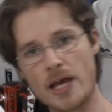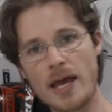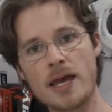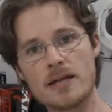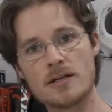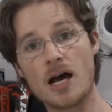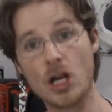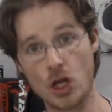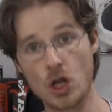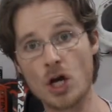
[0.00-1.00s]
head a
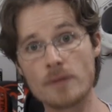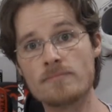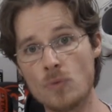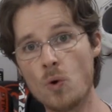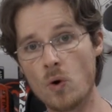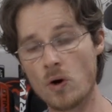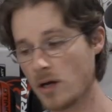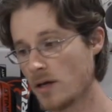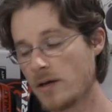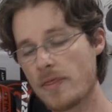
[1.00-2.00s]
lot more
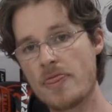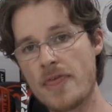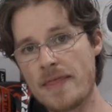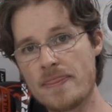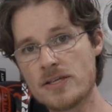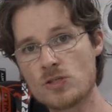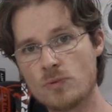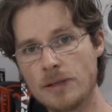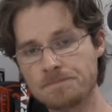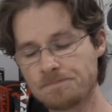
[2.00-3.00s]
than this
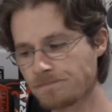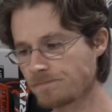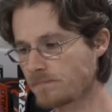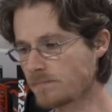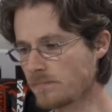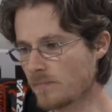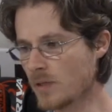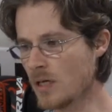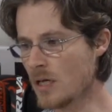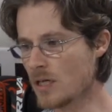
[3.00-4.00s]
one.
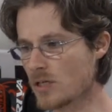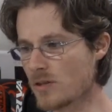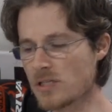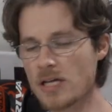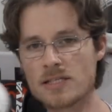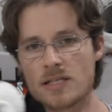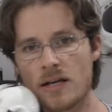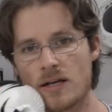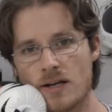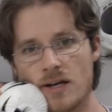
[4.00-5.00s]
So this has
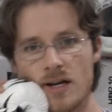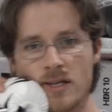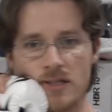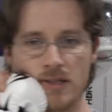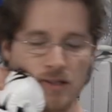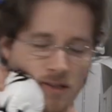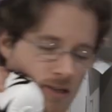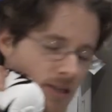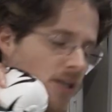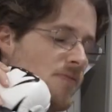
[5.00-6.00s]
that nice,
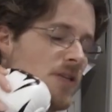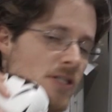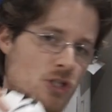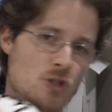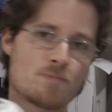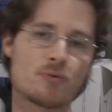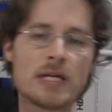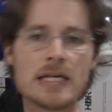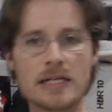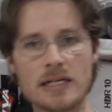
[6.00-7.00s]
givey
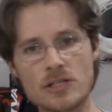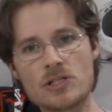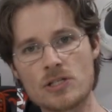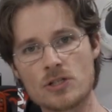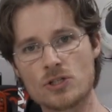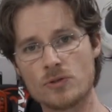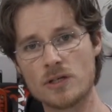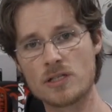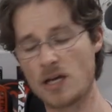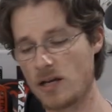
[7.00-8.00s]
springiness to
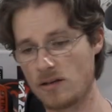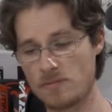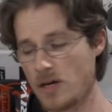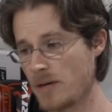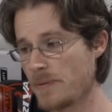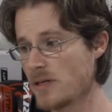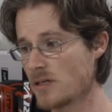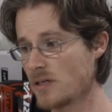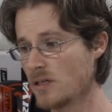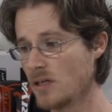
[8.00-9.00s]
it, and in my
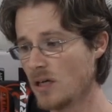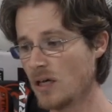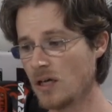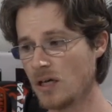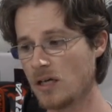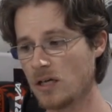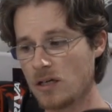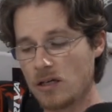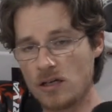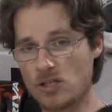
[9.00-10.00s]
opinion,
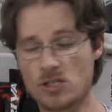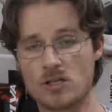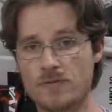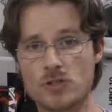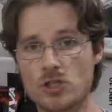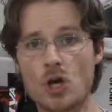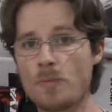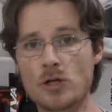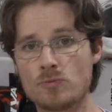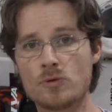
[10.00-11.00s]
it just offers so
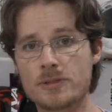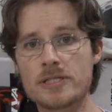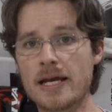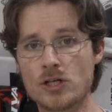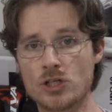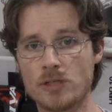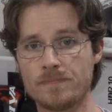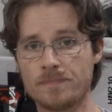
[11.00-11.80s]
much more protection.